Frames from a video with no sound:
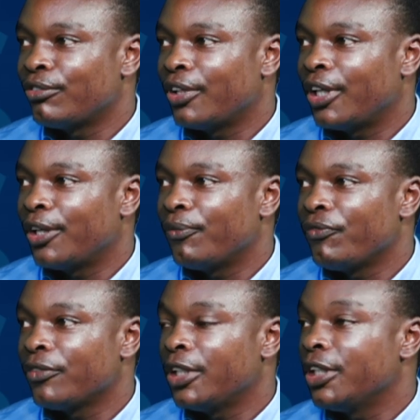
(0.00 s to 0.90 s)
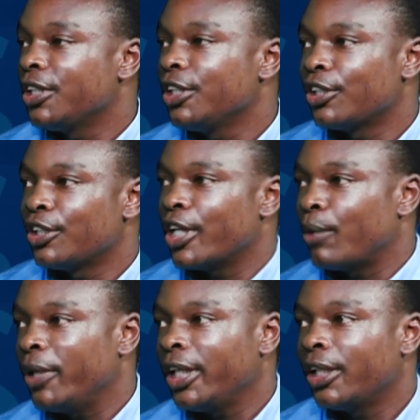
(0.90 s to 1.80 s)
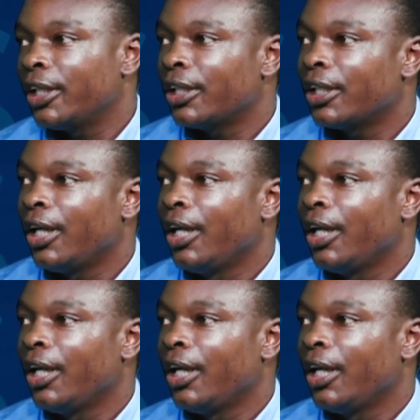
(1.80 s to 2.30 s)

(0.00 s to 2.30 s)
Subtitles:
the decision they are making.